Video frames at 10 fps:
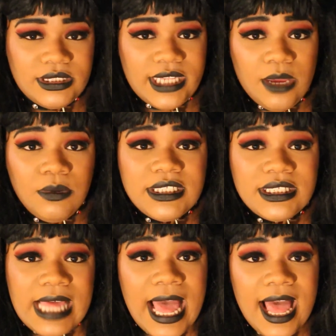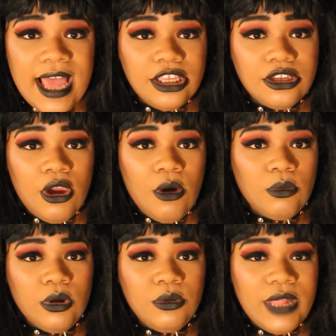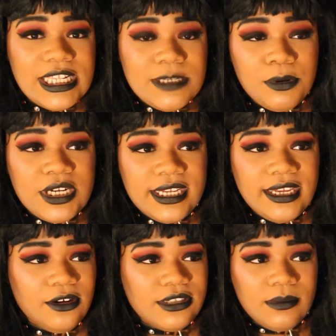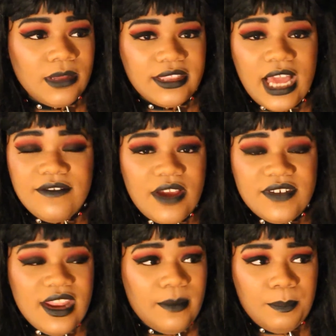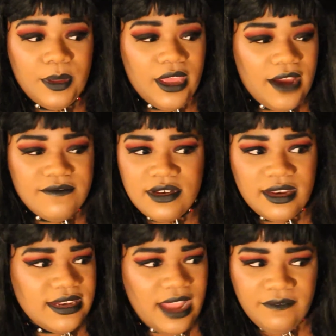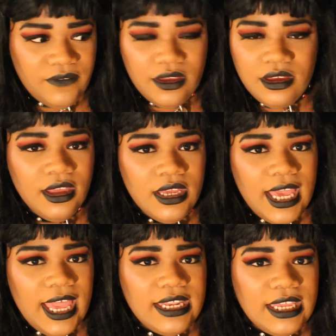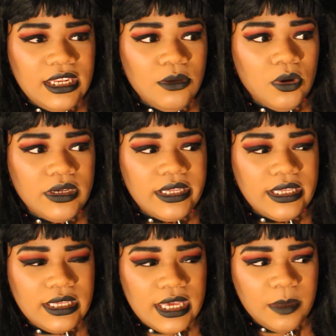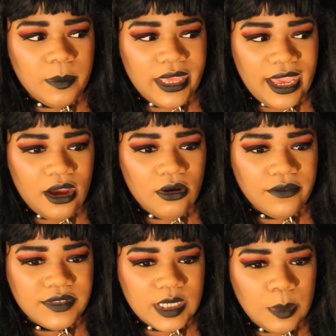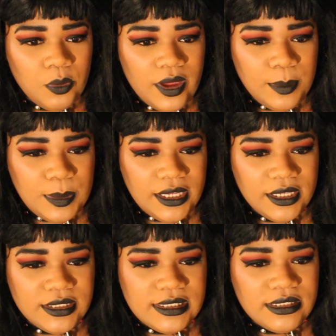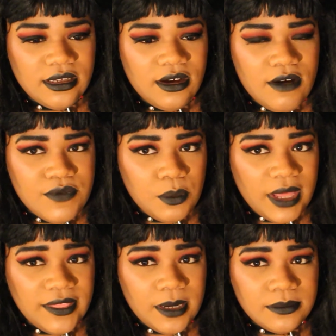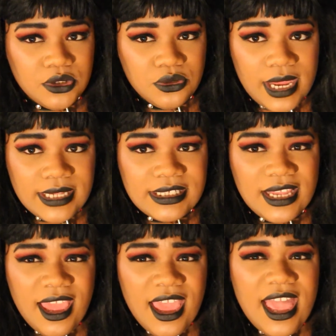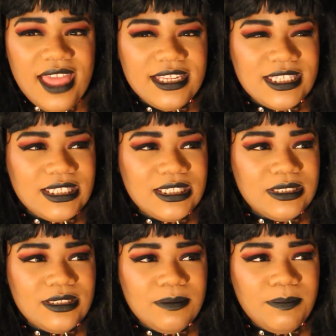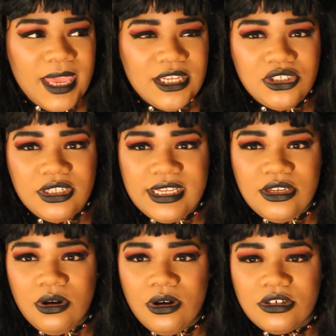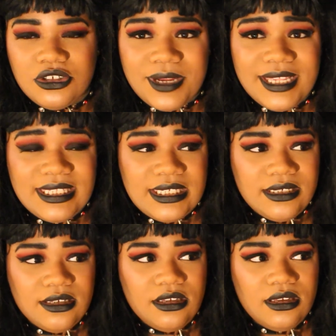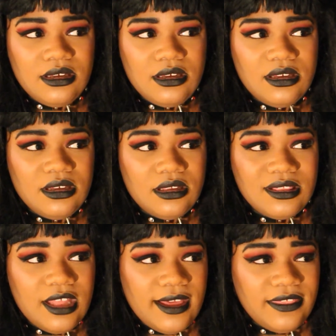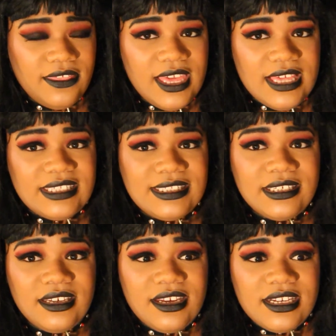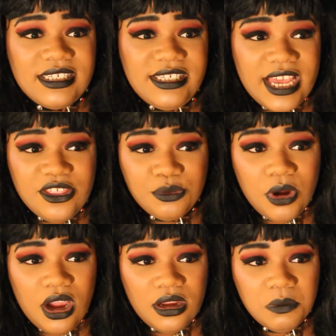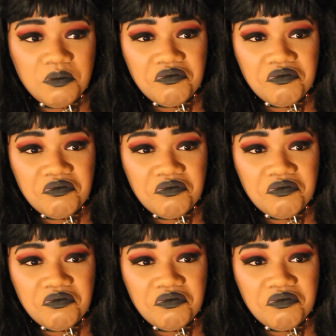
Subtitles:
say, what's that, you know, oh, that's pretty, or something like that. But I've never had anyone kick me out of somewhere because of the way that I'm dressed, and especially not dressed like this. Death Rock,